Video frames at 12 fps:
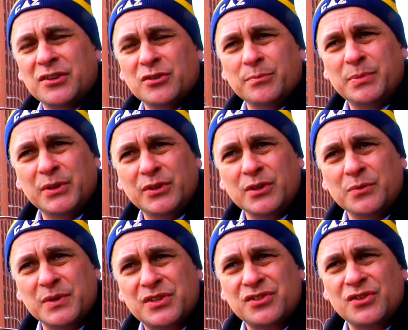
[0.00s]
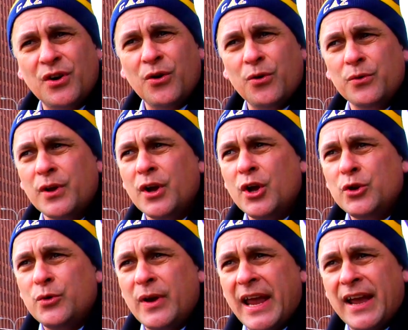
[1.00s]
and you're building with stone,
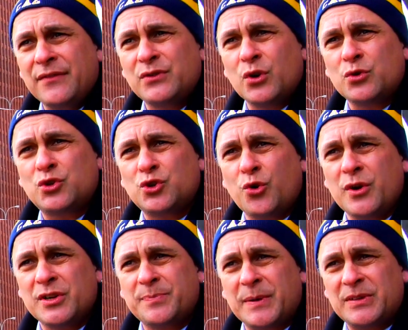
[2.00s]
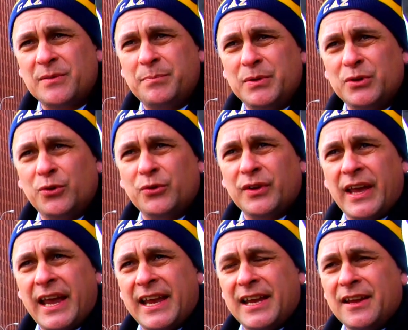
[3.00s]
you have no choice but to build
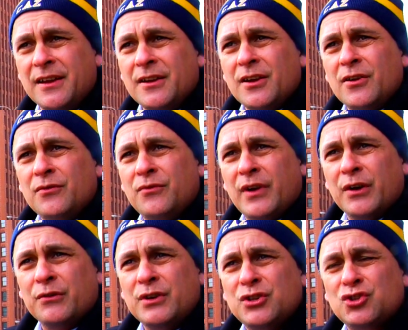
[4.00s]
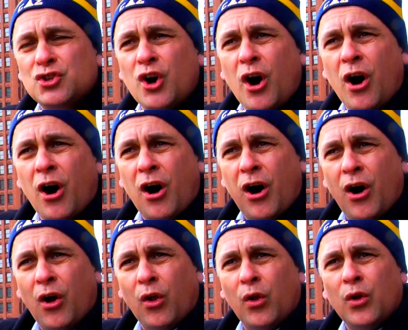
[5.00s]
a very
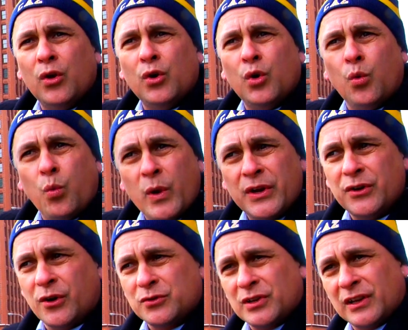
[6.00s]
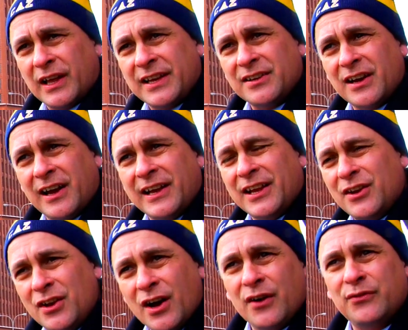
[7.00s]
tall window to let
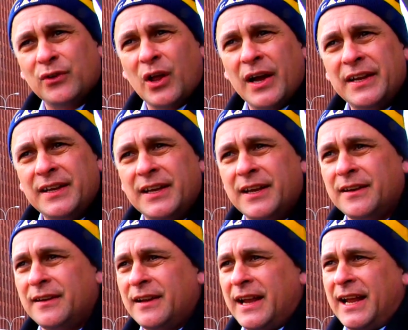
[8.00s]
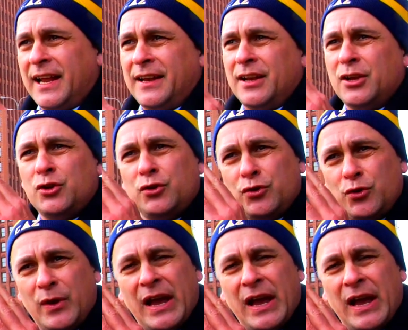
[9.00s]
enough light in, and you